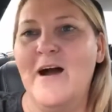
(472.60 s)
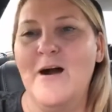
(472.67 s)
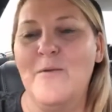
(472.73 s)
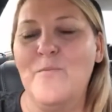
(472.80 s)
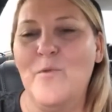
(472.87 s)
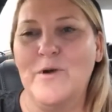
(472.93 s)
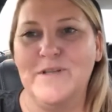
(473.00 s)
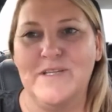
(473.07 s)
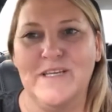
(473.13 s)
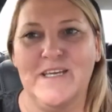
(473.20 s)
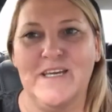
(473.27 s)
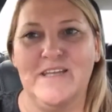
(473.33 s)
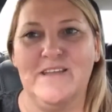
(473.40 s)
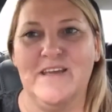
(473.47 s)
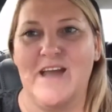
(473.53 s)
Um, once
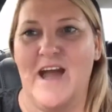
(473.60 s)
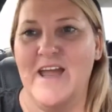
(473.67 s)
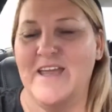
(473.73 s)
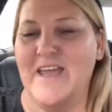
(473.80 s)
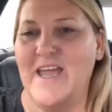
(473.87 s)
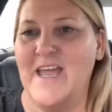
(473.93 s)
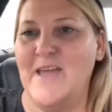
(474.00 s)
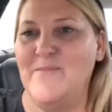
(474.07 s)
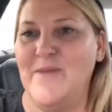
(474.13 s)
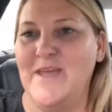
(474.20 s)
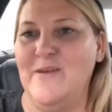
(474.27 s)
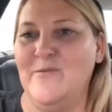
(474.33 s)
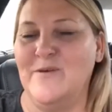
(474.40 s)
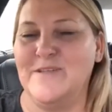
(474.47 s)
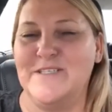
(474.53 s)
again, the guy came,
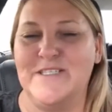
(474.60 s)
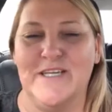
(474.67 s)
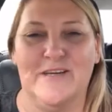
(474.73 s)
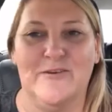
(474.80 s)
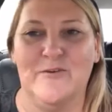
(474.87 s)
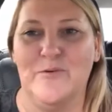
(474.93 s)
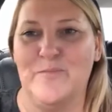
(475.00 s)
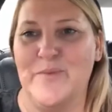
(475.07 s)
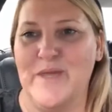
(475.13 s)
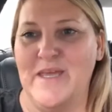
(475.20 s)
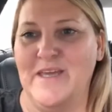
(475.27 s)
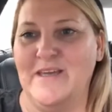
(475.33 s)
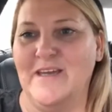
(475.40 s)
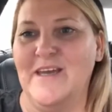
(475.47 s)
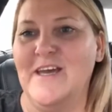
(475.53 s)
he was tickled
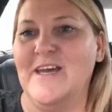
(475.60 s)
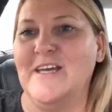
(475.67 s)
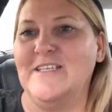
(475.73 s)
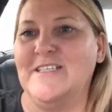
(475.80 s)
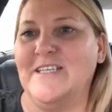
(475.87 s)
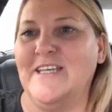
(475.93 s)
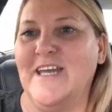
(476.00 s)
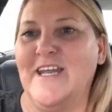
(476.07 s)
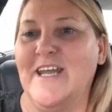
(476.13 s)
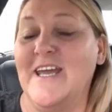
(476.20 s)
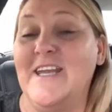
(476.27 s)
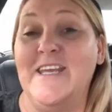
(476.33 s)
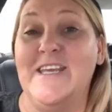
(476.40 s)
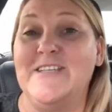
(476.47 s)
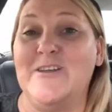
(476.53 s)
pink to get
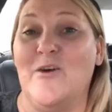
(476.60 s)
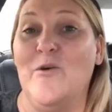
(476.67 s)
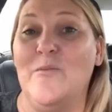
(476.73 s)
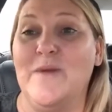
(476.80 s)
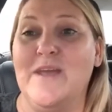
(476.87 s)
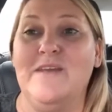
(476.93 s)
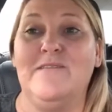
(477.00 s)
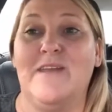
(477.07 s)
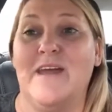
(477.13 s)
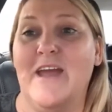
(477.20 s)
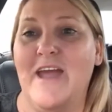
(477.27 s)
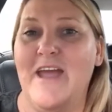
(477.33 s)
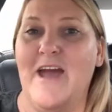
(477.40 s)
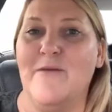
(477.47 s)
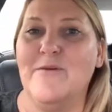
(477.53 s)
it. And he told me, he's like,
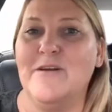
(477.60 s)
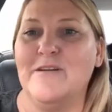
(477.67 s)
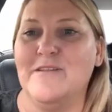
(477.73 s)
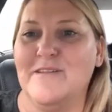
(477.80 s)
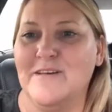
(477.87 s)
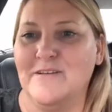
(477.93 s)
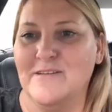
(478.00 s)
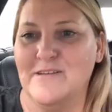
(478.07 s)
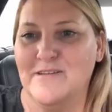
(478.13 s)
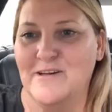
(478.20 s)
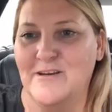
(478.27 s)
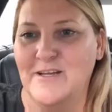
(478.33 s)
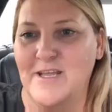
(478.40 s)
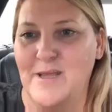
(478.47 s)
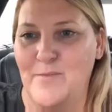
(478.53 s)
hey, I'm going to sell this
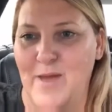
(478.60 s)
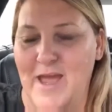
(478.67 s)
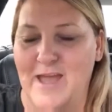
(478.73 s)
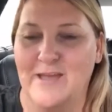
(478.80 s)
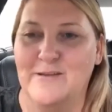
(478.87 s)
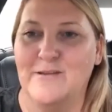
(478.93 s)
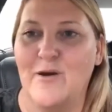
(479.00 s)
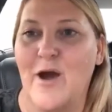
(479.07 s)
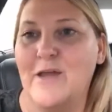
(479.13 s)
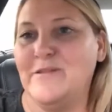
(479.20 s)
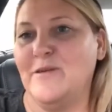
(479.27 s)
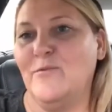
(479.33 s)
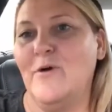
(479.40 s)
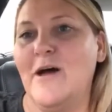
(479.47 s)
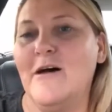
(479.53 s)
on eBay. And so I
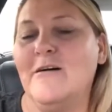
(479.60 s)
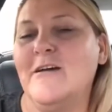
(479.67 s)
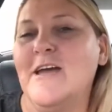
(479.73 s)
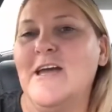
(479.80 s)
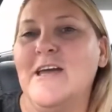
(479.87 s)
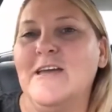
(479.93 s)
said, well,